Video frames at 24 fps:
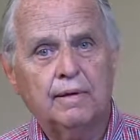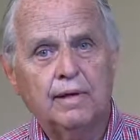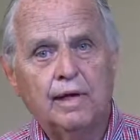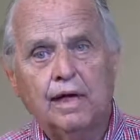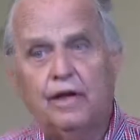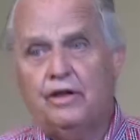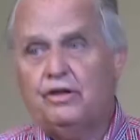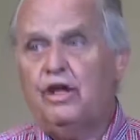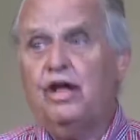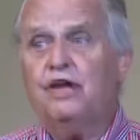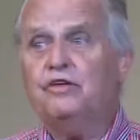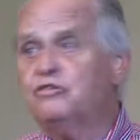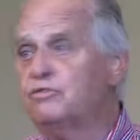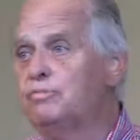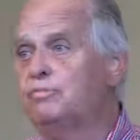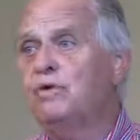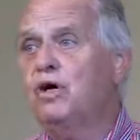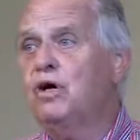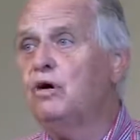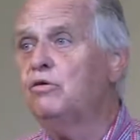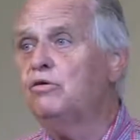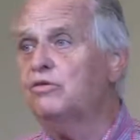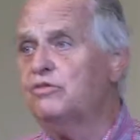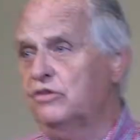It's
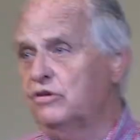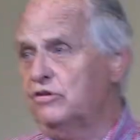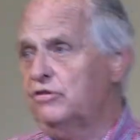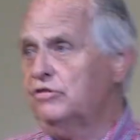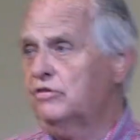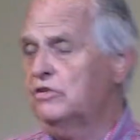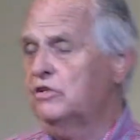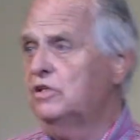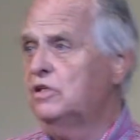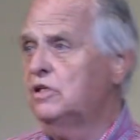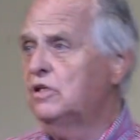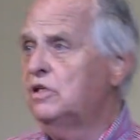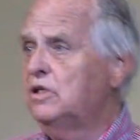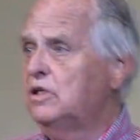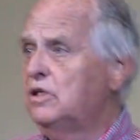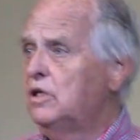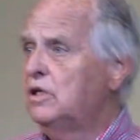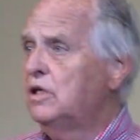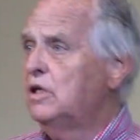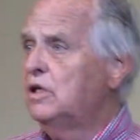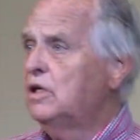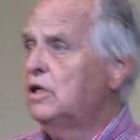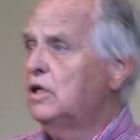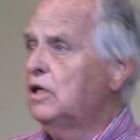Moses
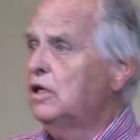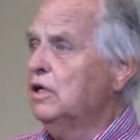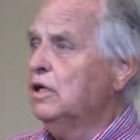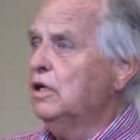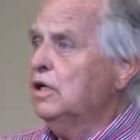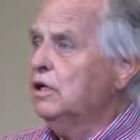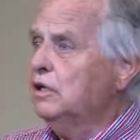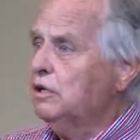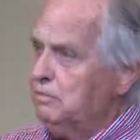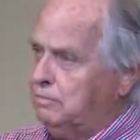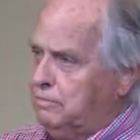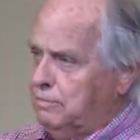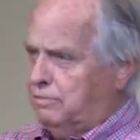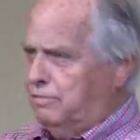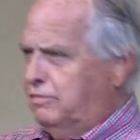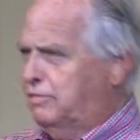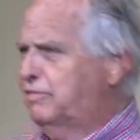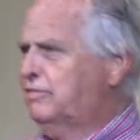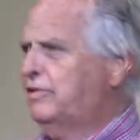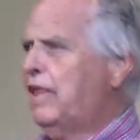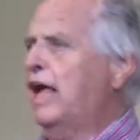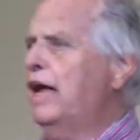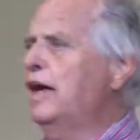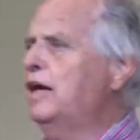
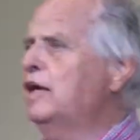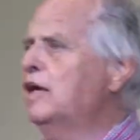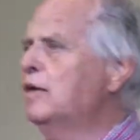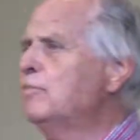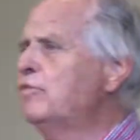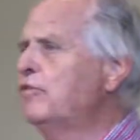standing